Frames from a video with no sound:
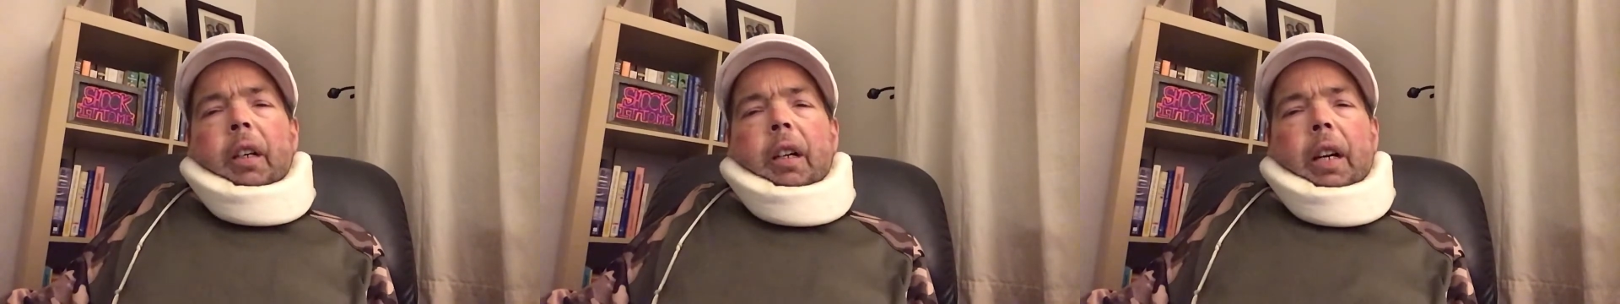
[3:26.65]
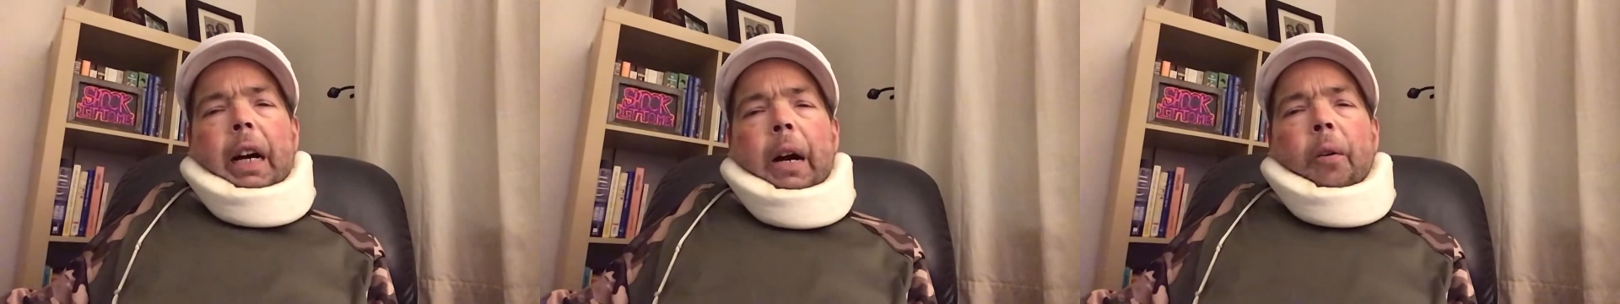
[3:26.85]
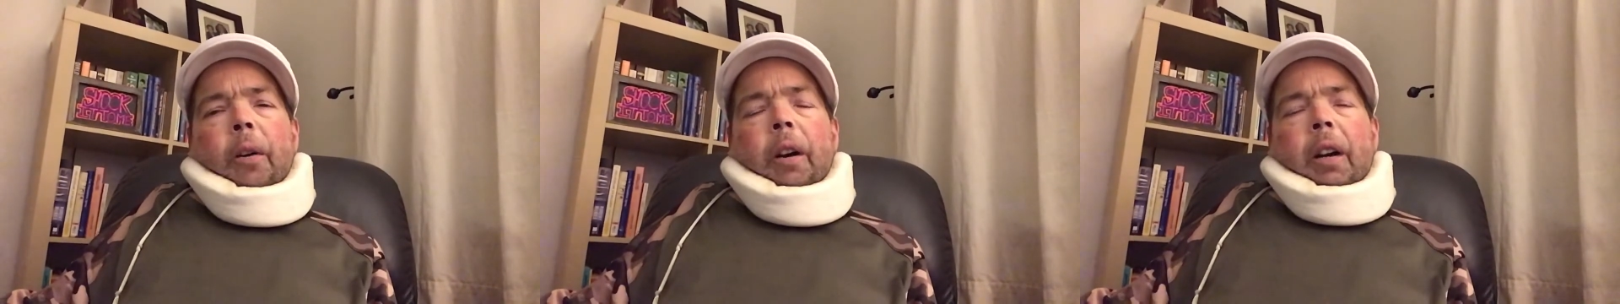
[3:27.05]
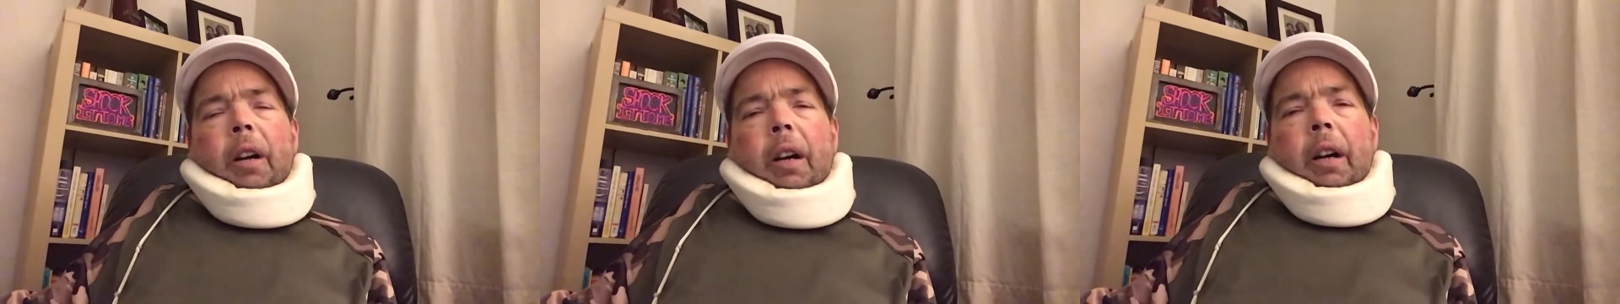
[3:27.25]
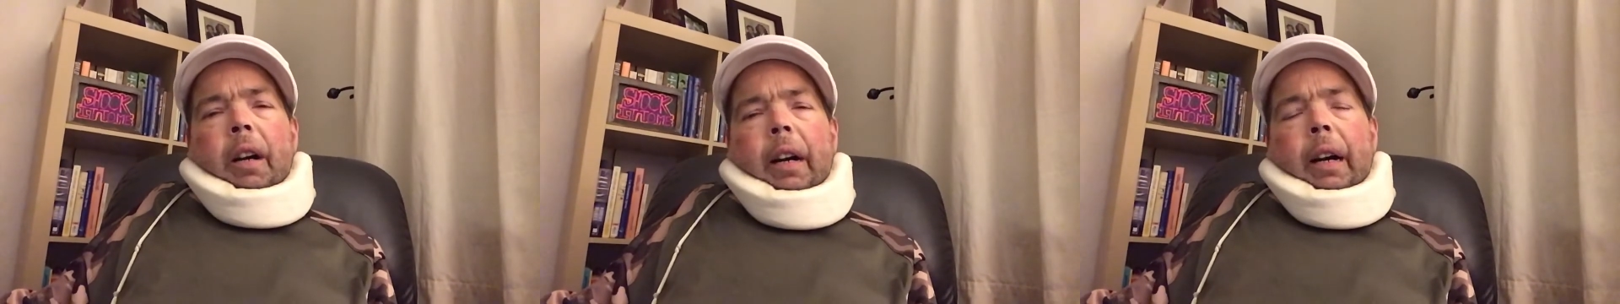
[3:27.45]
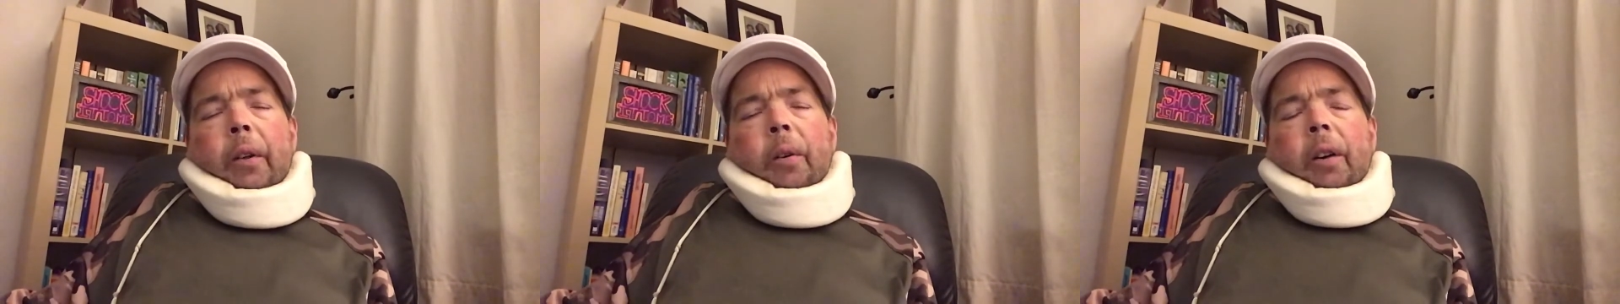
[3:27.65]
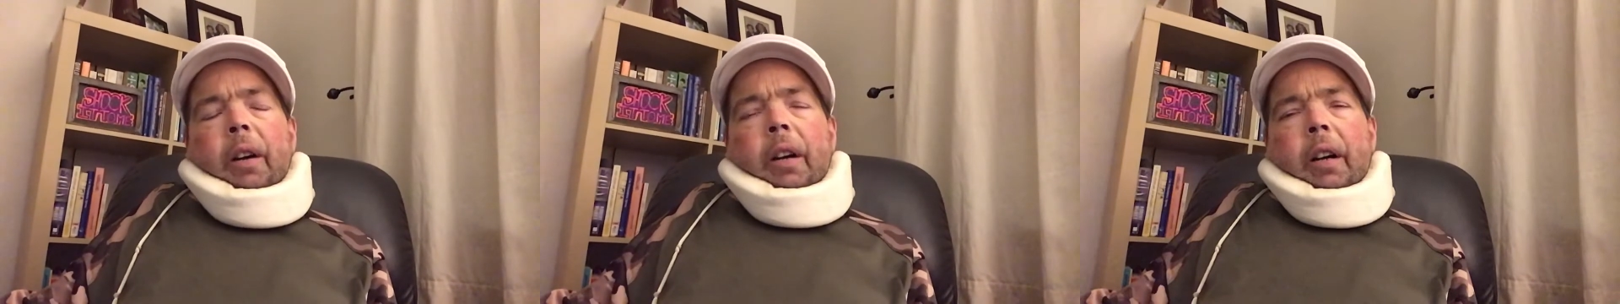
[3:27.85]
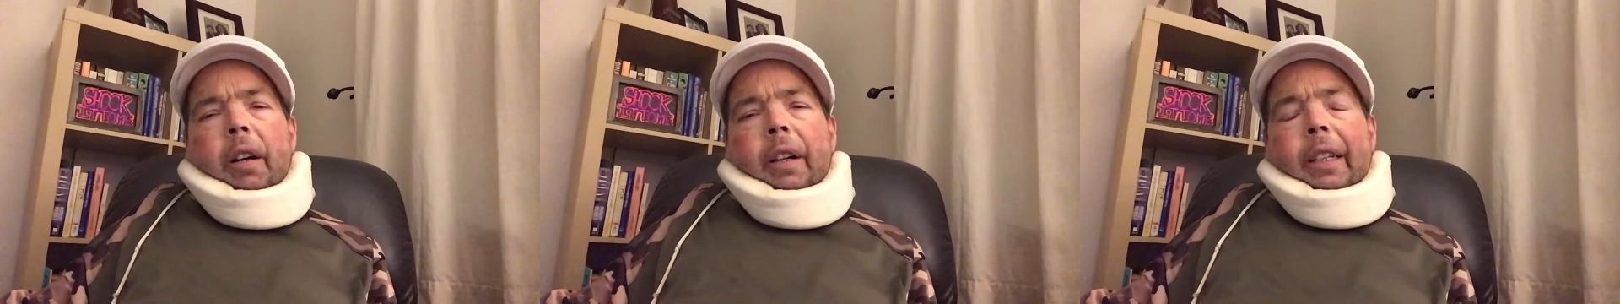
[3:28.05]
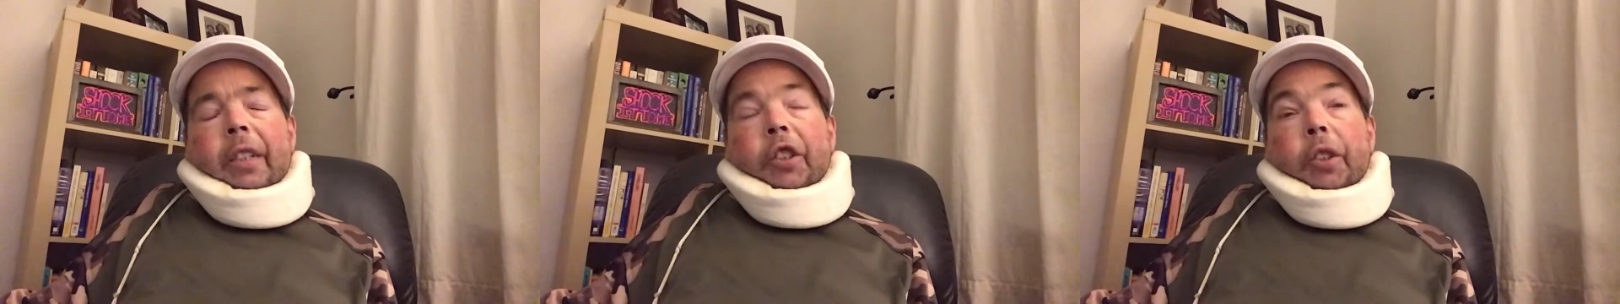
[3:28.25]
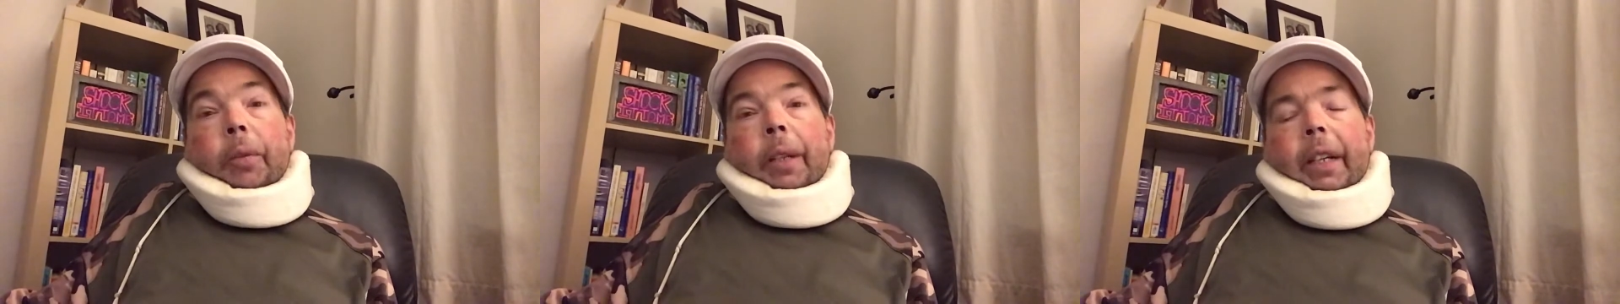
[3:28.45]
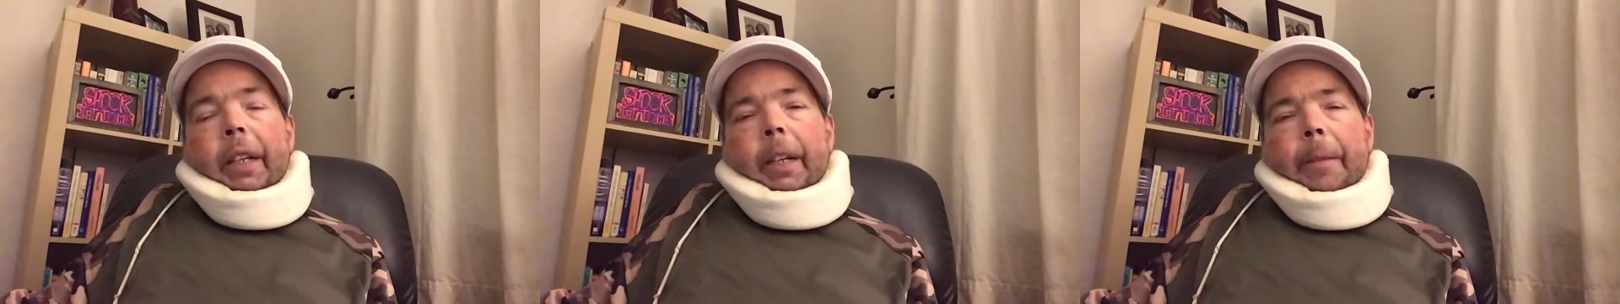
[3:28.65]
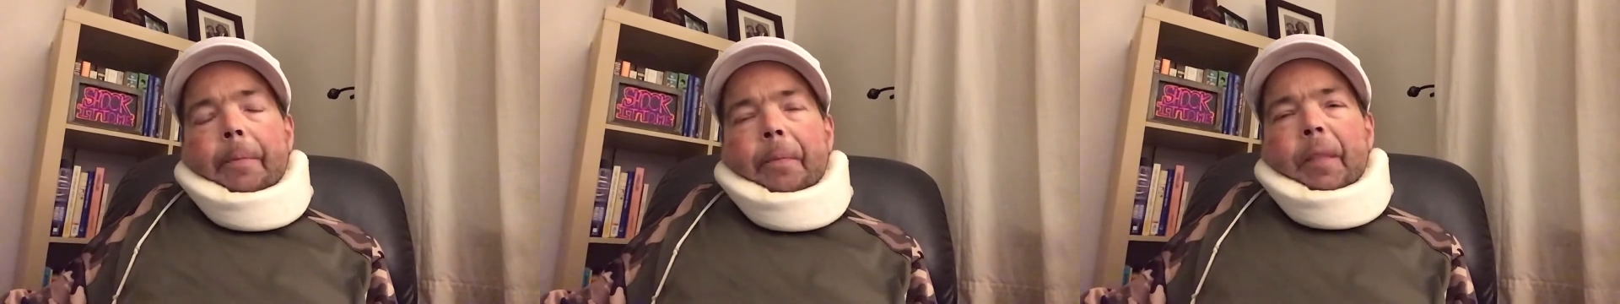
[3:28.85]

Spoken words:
our issue at hand,